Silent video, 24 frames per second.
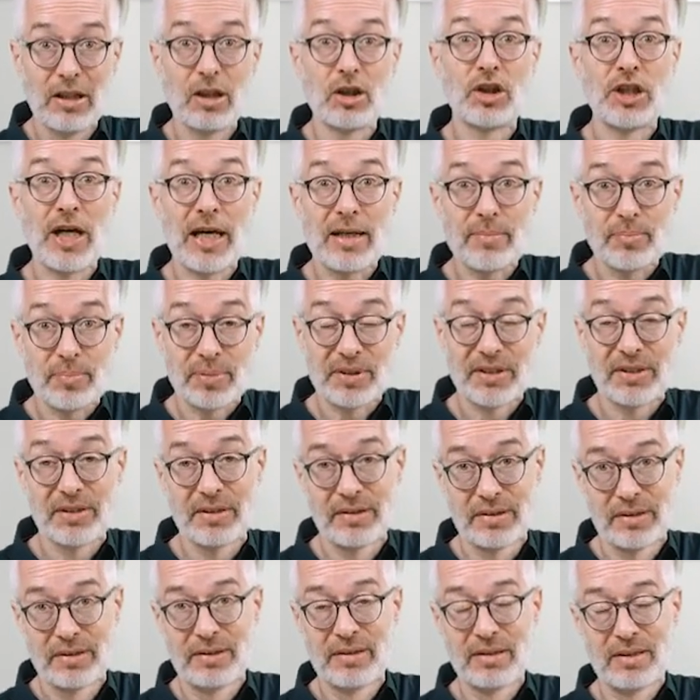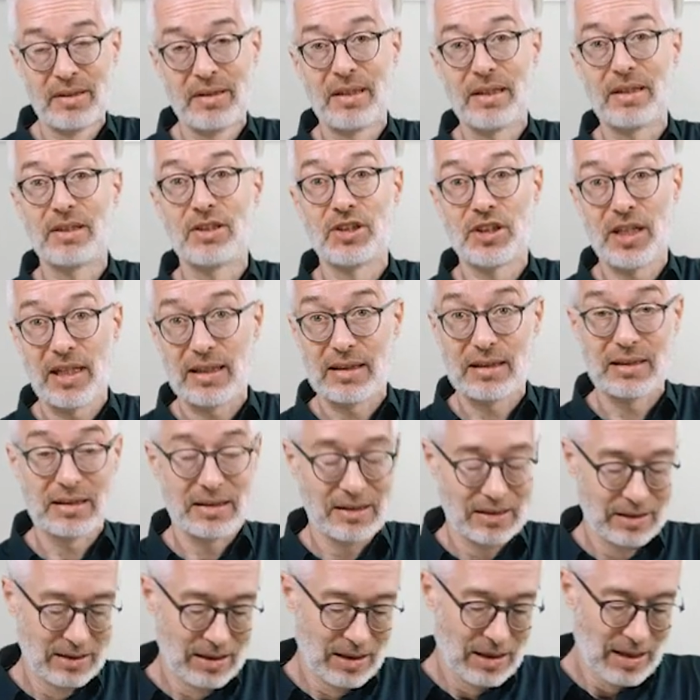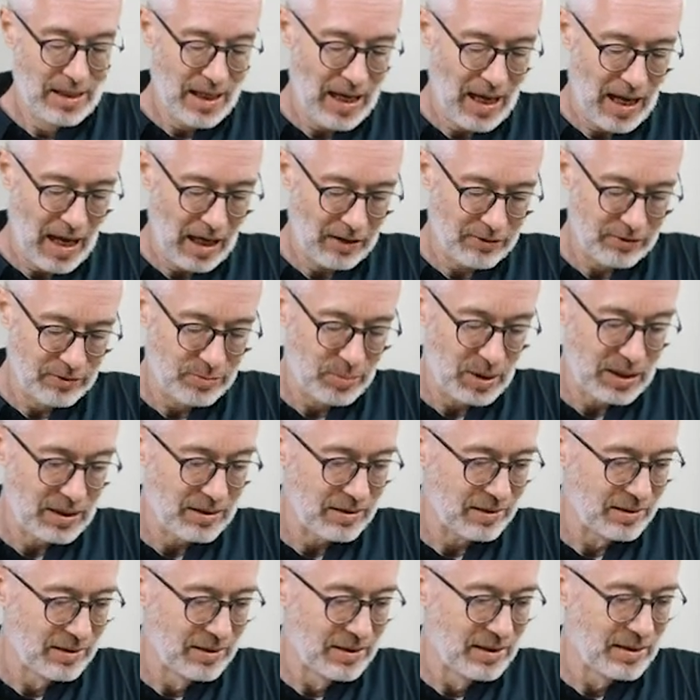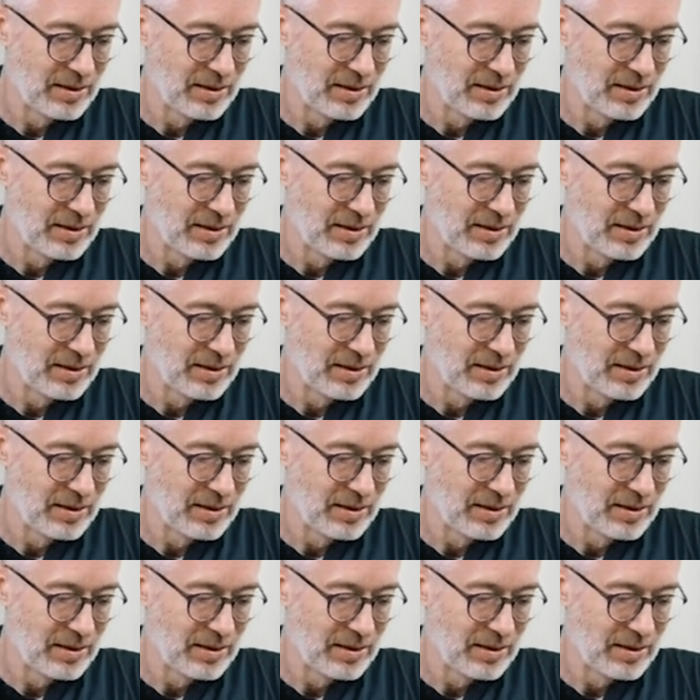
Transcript: shapes in SHACL have been